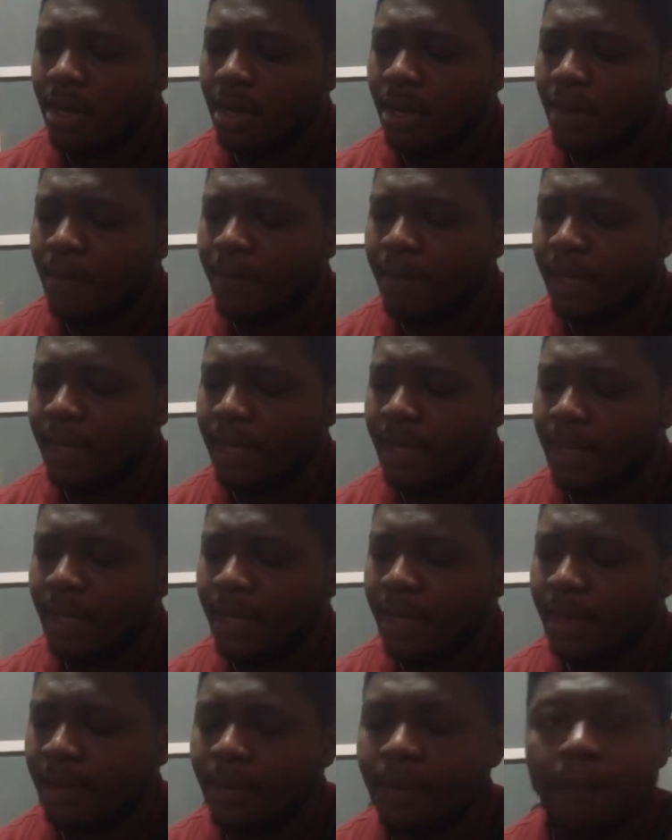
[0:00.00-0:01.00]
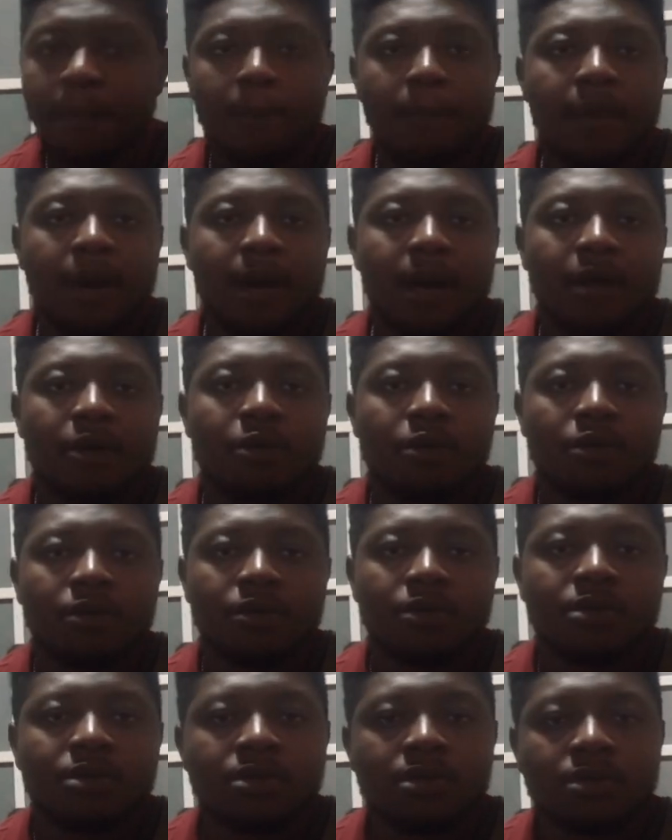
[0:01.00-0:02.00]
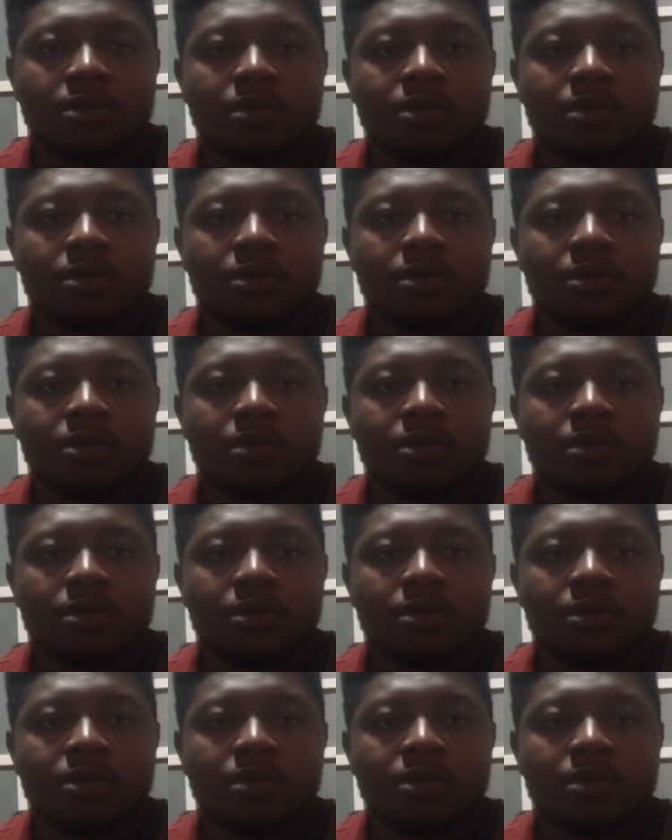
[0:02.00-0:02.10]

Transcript: playing Barre chords.